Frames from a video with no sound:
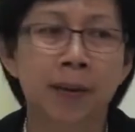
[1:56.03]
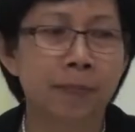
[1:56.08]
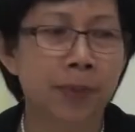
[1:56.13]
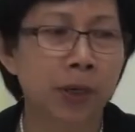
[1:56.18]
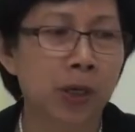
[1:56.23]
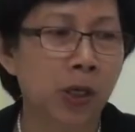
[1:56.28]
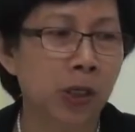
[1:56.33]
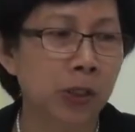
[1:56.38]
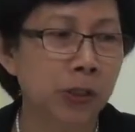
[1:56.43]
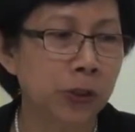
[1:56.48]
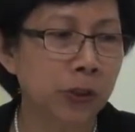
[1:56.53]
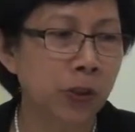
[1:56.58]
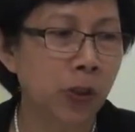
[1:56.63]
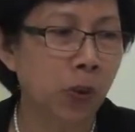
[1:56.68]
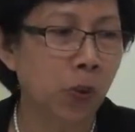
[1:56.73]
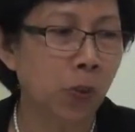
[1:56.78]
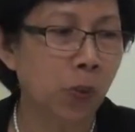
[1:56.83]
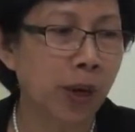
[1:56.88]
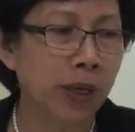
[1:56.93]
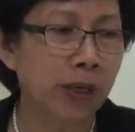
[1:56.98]
Because
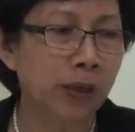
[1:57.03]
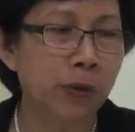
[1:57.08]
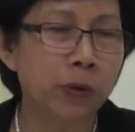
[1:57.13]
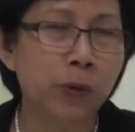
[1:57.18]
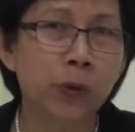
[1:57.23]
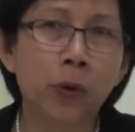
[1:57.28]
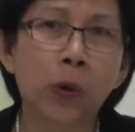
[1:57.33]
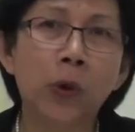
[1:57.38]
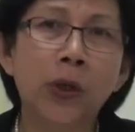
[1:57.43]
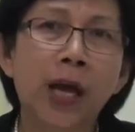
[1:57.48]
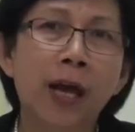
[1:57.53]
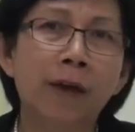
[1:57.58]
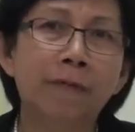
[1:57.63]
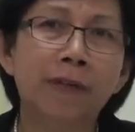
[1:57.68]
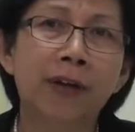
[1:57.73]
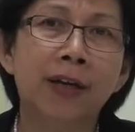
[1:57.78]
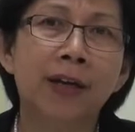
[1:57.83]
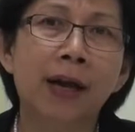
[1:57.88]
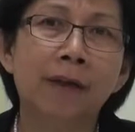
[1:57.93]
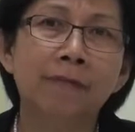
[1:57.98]
when you don't
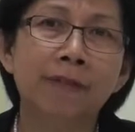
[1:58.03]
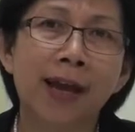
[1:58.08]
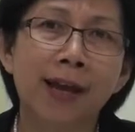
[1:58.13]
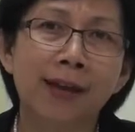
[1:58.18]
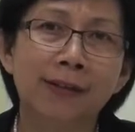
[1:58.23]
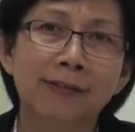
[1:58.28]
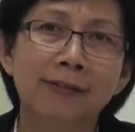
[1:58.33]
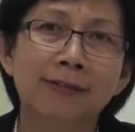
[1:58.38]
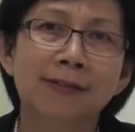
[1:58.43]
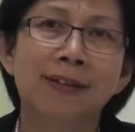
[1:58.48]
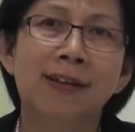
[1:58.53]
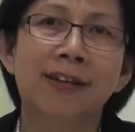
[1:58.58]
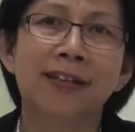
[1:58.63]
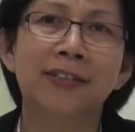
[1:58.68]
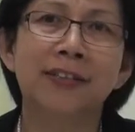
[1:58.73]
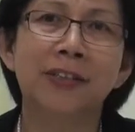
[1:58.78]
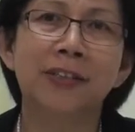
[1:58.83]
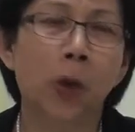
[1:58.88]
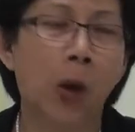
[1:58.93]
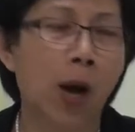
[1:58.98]
have enough
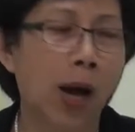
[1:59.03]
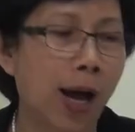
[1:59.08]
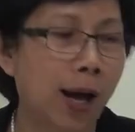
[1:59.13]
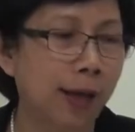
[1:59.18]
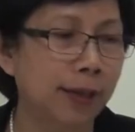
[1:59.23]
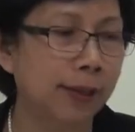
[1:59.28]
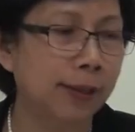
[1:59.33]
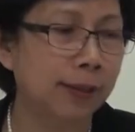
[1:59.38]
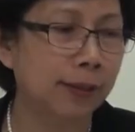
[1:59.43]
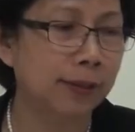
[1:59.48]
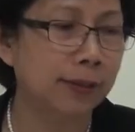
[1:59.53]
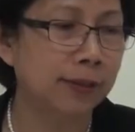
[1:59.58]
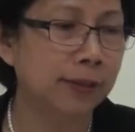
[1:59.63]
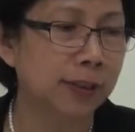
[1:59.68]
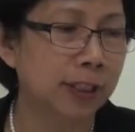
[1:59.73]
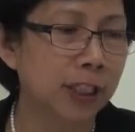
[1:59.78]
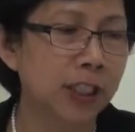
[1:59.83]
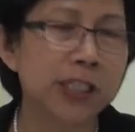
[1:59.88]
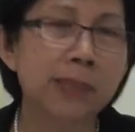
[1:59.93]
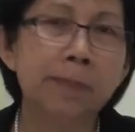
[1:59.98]
exercise, your heart
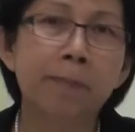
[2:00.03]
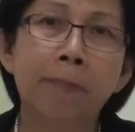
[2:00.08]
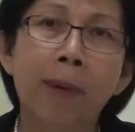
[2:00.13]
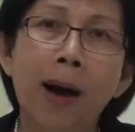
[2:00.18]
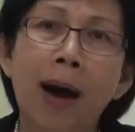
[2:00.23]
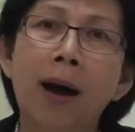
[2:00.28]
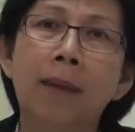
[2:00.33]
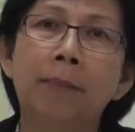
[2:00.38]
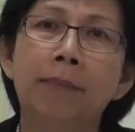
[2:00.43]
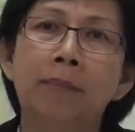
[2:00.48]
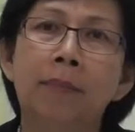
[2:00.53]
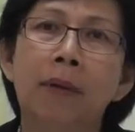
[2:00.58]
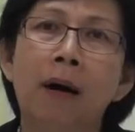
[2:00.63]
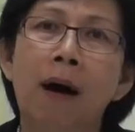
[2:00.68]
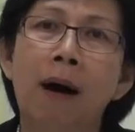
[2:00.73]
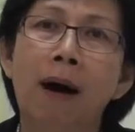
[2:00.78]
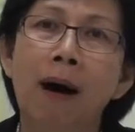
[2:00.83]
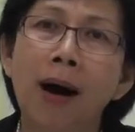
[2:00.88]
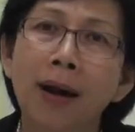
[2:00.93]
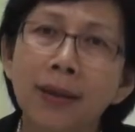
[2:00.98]
doesn't pump
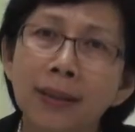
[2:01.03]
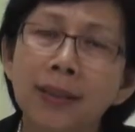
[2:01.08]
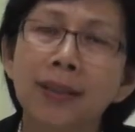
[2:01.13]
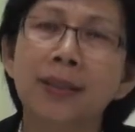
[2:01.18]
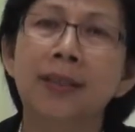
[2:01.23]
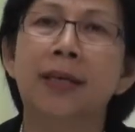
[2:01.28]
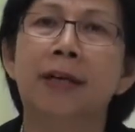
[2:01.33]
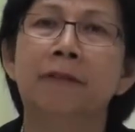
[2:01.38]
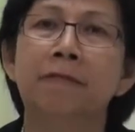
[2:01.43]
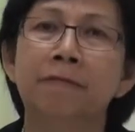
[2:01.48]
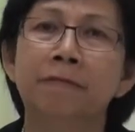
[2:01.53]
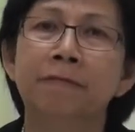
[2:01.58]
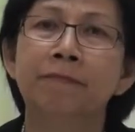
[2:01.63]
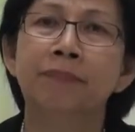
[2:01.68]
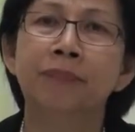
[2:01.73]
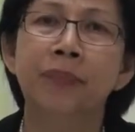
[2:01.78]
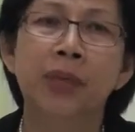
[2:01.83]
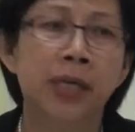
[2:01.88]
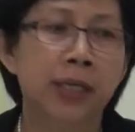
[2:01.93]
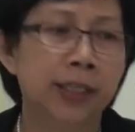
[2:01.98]
hot enough.
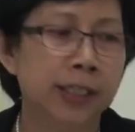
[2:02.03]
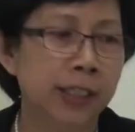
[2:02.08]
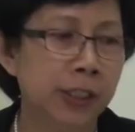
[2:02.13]
The